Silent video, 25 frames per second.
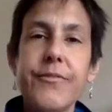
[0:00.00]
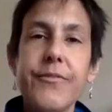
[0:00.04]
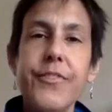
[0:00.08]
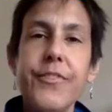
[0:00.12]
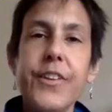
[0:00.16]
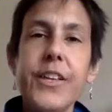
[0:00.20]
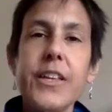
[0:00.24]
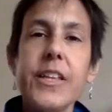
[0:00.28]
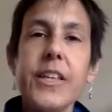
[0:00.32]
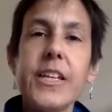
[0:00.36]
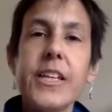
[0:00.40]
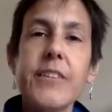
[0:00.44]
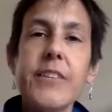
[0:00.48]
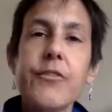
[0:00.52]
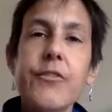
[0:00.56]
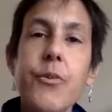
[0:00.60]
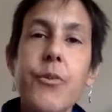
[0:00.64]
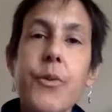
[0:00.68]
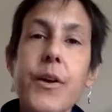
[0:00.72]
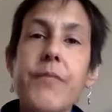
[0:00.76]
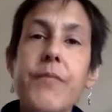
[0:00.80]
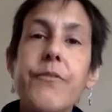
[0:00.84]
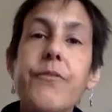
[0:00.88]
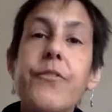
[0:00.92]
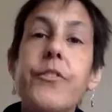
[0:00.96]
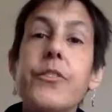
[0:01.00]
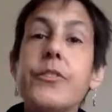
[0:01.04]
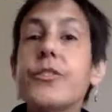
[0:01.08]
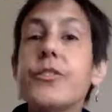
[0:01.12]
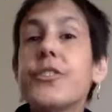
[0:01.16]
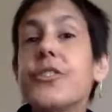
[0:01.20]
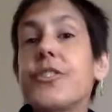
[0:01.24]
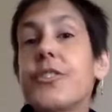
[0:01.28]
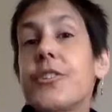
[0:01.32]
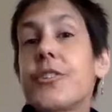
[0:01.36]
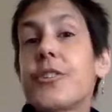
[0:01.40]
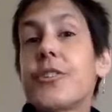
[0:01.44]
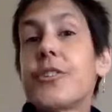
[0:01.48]
feeling of going full
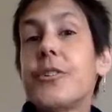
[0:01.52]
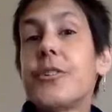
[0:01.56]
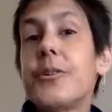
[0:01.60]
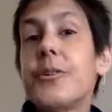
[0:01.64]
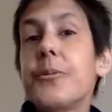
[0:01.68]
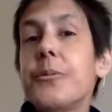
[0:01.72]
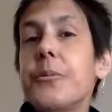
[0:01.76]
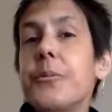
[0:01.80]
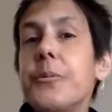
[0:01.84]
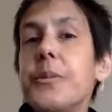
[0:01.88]
circle,